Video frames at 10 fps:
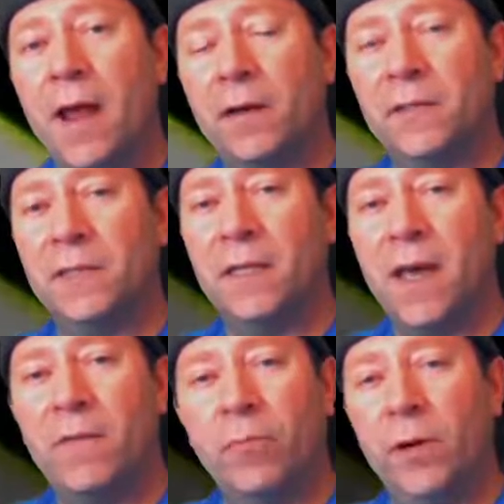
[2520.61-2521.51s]
How does he
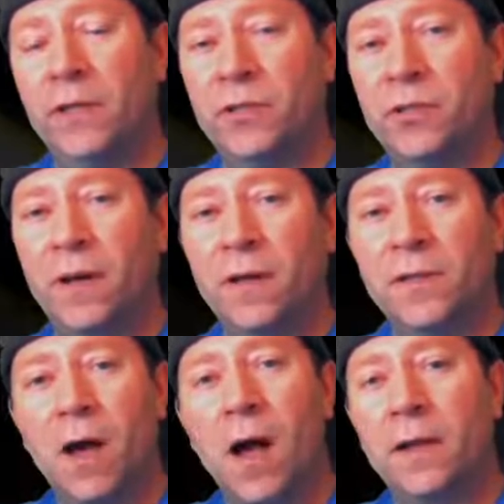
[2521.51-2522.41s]
have British
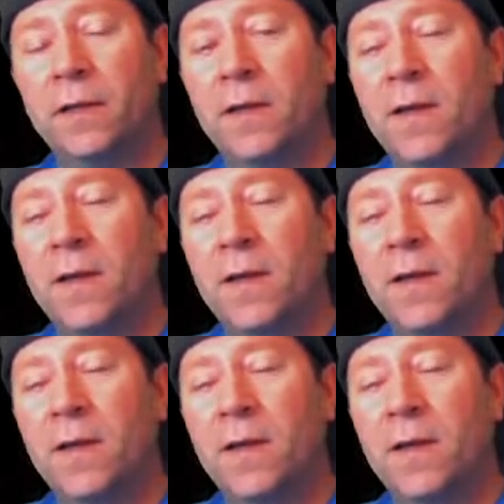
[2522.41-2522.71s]
talk